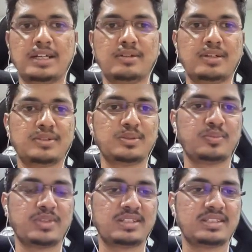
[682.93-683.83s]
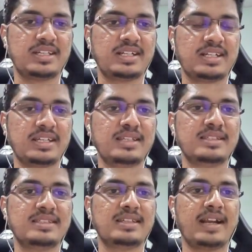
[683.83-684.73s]
our superset
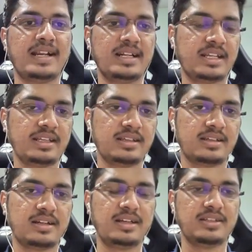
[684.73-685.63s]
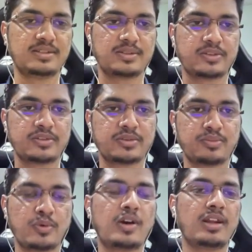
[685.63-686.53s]
is rendering. It is
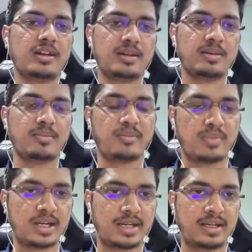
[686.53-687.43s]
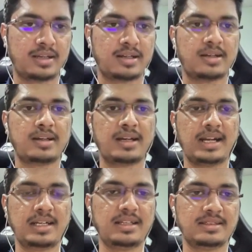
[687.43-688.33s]
small, but
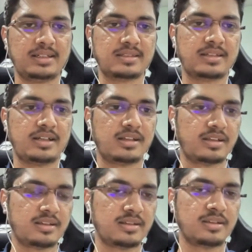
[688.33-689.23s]
at least it is rendering.